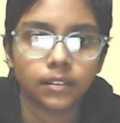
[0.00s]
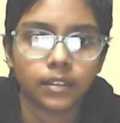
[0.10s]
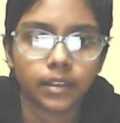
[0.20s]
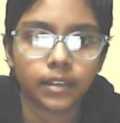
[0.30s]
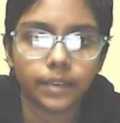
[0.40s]

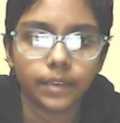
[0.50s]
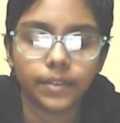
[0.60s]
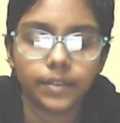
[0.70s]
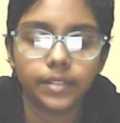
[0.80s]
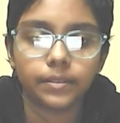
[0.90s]
f
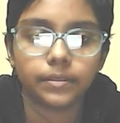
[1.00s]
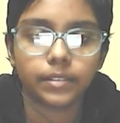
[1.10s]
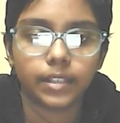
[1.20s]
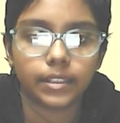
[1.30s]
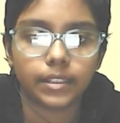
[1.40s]
into
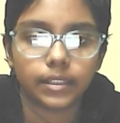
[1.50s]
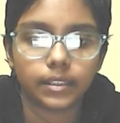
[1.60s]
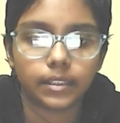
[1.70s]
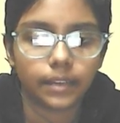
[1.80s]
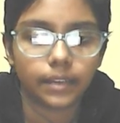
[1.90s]

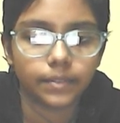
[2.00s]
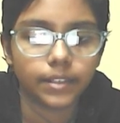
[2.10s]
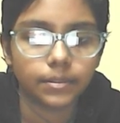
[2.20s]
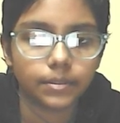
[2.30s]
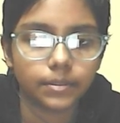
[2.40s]

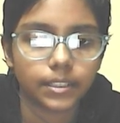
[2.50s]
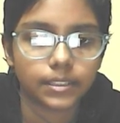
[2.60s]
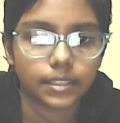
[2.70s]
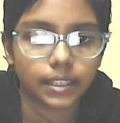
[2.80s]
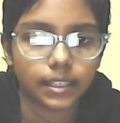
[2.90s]

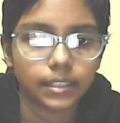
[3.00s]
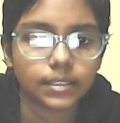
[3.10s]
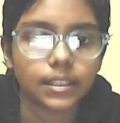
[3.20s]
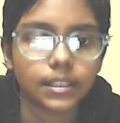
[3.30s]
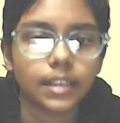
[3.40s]
e6,
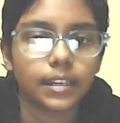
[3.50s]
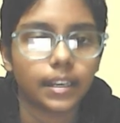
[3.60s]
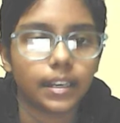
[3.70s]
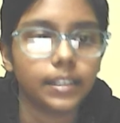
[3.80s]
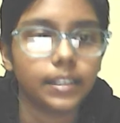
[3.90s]
knight
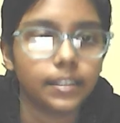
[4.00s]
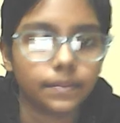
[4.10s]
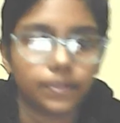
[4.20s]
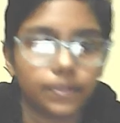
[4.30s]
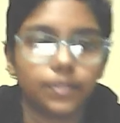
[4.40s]
d4
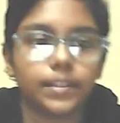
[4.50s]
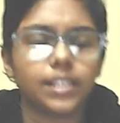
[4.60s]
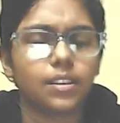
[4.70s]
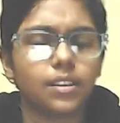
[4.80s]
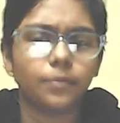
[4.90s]
with an
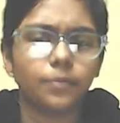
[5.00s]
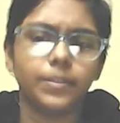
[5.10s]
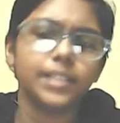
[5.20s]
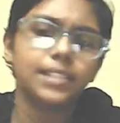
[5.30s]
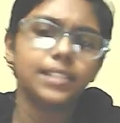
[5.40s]
obvious
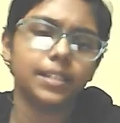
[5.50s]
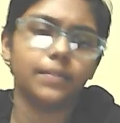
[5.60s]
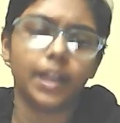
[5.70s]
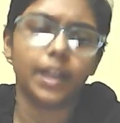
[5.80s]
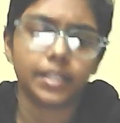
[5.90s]

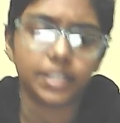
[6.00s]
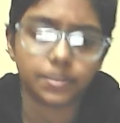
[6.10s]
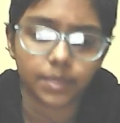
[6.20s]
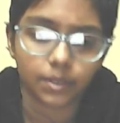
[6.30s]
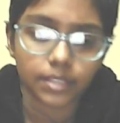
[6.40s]
advantage
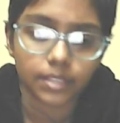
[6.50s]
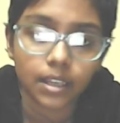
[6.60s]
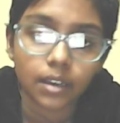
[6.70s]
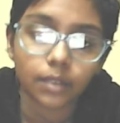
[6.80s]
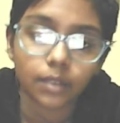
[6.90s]
because
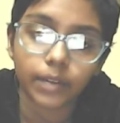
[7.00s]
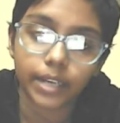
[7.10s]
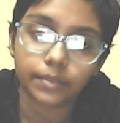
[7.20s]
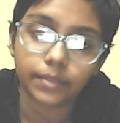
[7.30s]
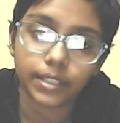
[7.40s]
white
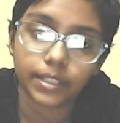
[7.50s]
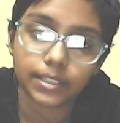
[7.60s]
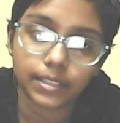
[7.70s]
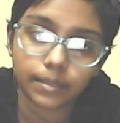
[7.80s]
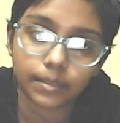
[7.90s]
will
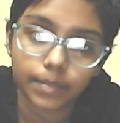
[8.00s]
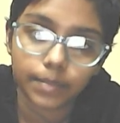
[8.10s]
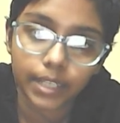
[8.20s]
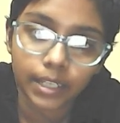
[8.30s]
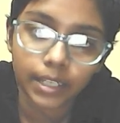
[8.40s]

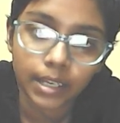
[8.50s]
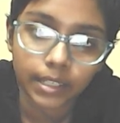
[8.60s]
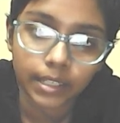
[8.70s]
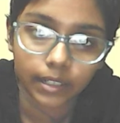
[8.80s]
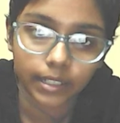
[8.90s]
simply
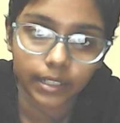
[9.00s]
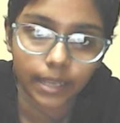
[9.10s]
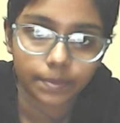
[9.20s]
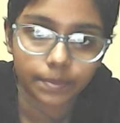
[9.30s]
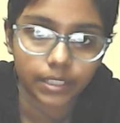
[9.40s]

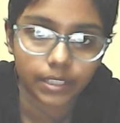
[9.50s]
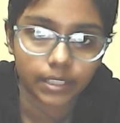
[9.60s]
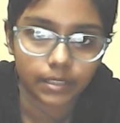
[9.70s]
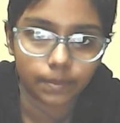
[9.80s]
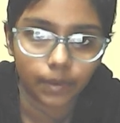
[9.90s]
capture this
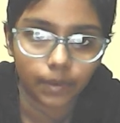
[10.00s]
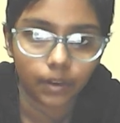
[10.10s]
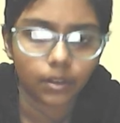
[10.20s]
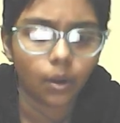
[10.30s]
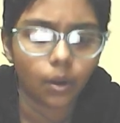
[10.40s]
pawn,
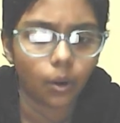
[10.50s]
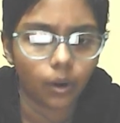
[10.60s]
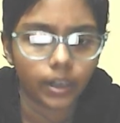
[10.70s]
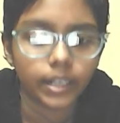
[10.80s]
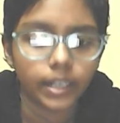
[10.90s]
or
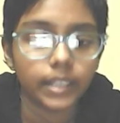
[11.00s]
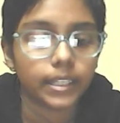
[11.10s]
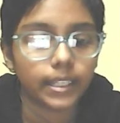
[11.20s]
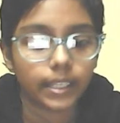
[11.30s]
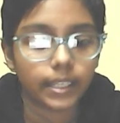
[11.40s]
he
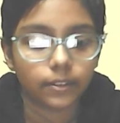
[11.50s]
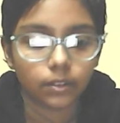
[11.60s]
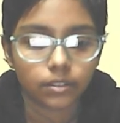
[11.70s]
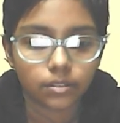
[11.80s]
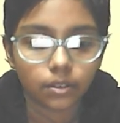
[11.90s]
can
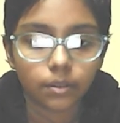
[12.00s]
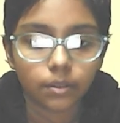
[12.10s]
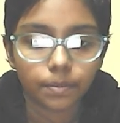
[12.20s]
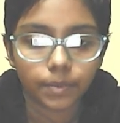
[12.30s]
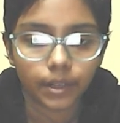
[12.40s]
also
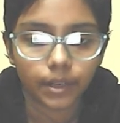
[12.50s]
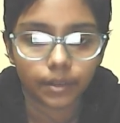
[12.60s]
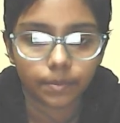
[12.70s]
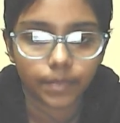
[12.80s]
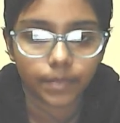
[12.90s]

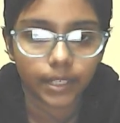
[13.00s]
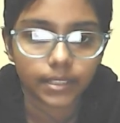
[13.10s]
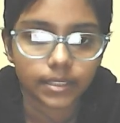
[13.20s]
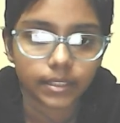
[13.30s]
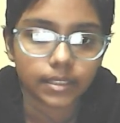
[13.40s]
place this